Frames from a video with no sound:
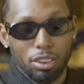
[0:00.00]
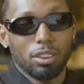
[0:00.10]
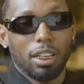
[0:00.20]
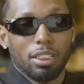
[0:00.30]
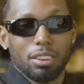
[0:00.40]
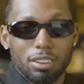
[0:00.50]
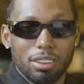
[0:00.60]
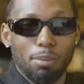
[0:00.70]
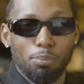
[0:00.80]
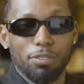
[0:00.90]
it's like, does
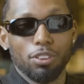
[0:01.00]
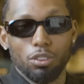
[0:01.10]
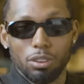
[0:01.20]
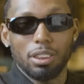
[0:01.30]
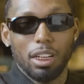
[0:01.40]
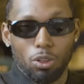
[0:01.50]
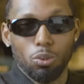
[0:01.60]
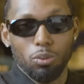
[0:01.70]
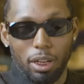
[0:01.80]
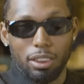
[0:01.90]
that bother you? Or is that
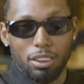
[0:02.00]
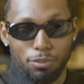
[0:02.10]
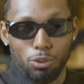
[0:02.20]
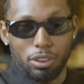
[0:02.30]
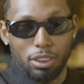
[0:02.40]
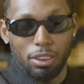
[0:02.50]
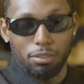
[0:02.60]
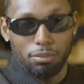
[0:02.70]
cool, like the divorce thing?